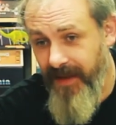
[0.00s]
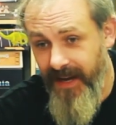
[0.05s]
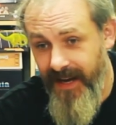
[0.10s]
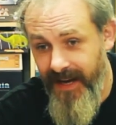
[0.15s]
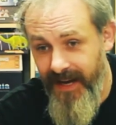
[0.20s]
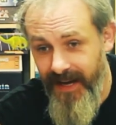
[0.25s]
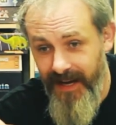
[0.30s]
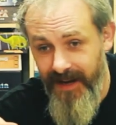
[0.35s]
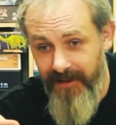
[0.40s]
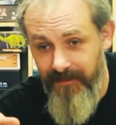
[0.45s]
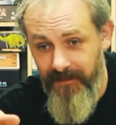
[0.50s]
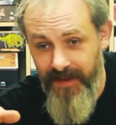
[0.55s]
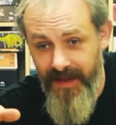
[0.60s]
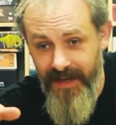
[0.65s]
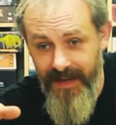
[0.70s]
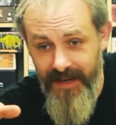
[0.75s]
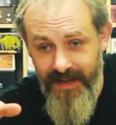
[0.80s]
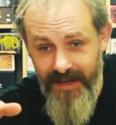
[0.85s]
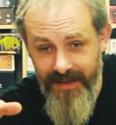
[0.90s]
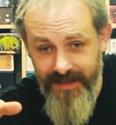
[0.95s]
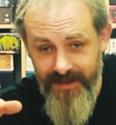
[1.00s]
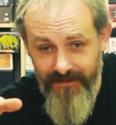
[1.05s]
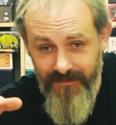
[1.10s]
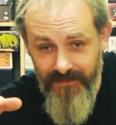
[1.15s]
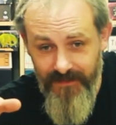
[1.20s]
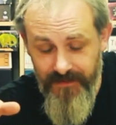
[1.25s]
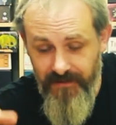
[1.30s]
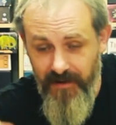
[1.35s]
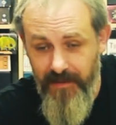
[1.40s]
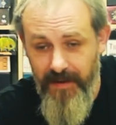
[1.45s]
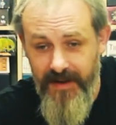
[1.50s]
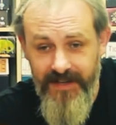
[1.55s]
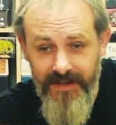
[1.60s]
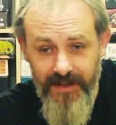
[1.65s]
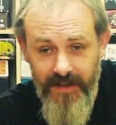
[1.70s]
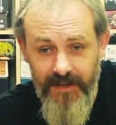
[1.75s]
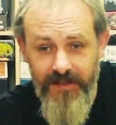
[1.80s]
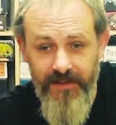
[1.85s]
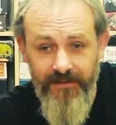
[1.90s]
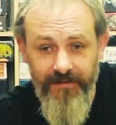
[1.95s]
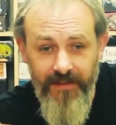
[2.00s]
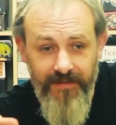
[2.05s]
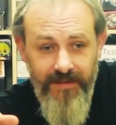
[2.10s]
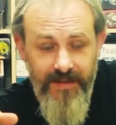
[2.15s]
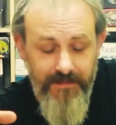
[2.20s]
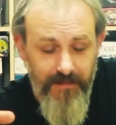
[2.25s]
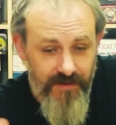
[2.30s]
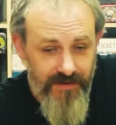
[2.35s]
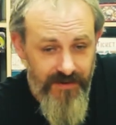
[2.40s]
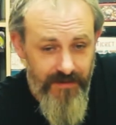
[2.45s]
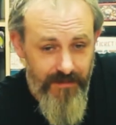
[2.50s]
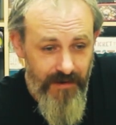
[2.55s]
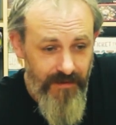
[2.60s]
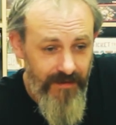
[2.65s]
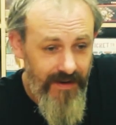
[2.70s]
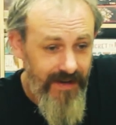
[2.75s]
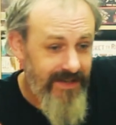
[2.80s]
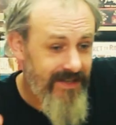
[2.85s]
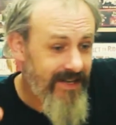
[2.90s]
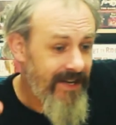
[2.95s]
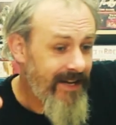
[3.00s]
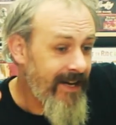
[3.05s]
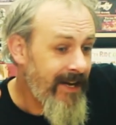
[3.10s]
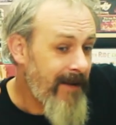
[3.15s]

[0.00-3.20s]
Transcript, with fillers: Um, it is a throwback to 1950s monster movies.